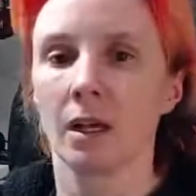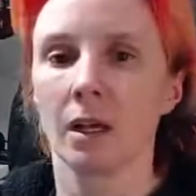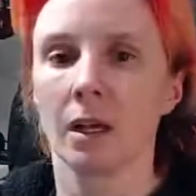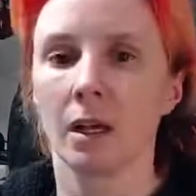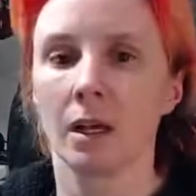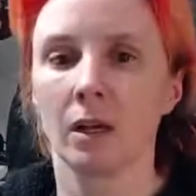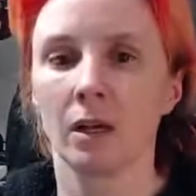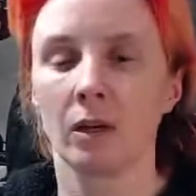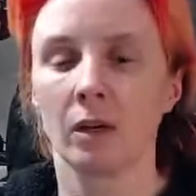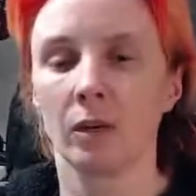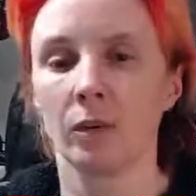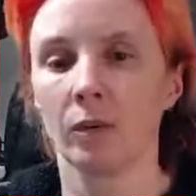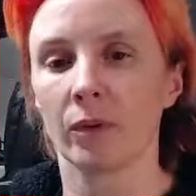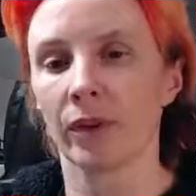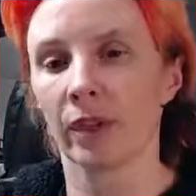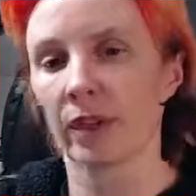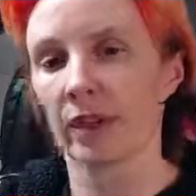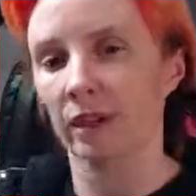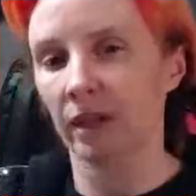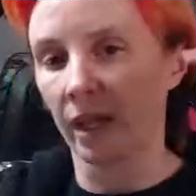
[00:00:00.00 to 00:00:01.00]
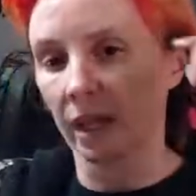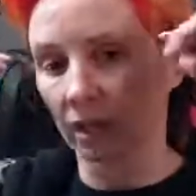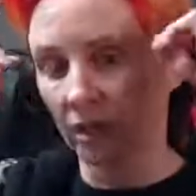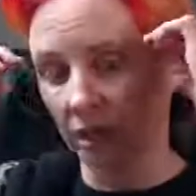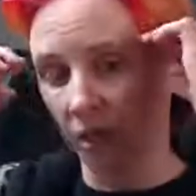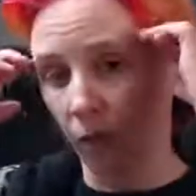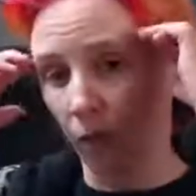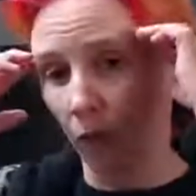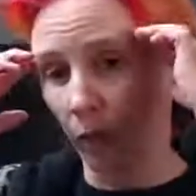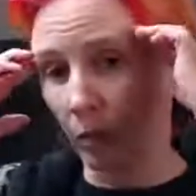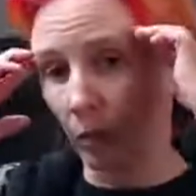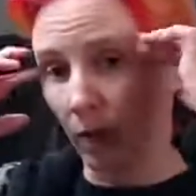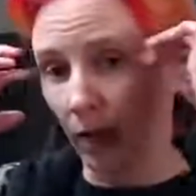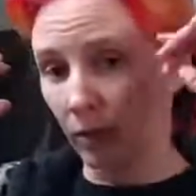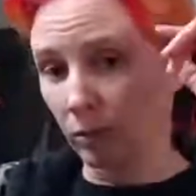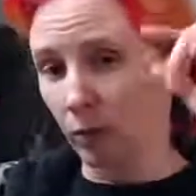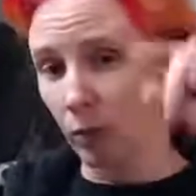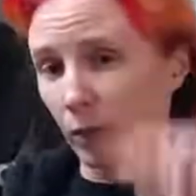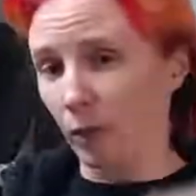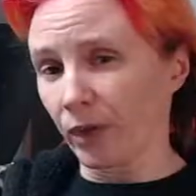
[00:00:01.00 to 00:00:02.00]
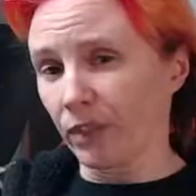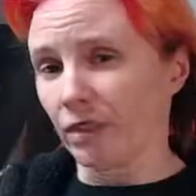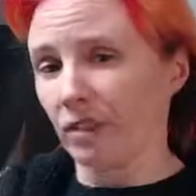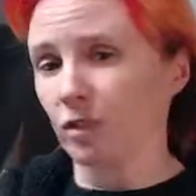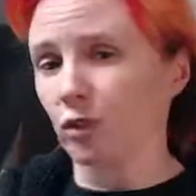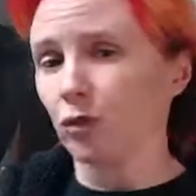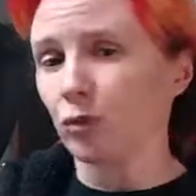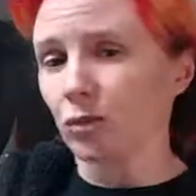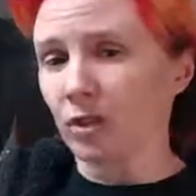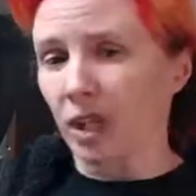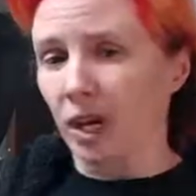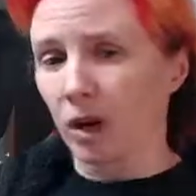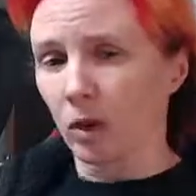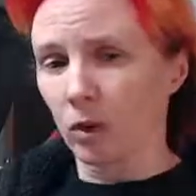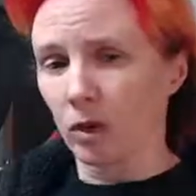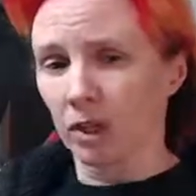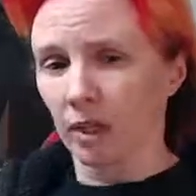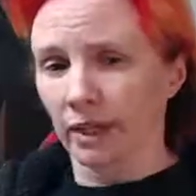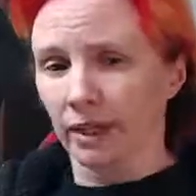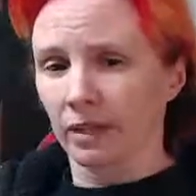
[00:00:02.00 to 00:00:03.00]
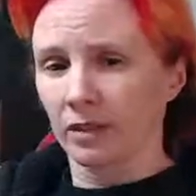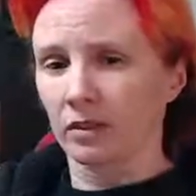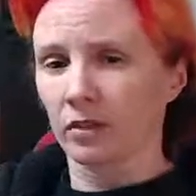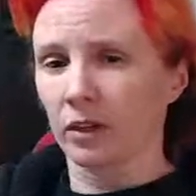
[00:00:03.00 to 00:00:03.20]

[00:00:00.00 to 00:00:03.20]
Well, yeah, that's the one problem with this new tower is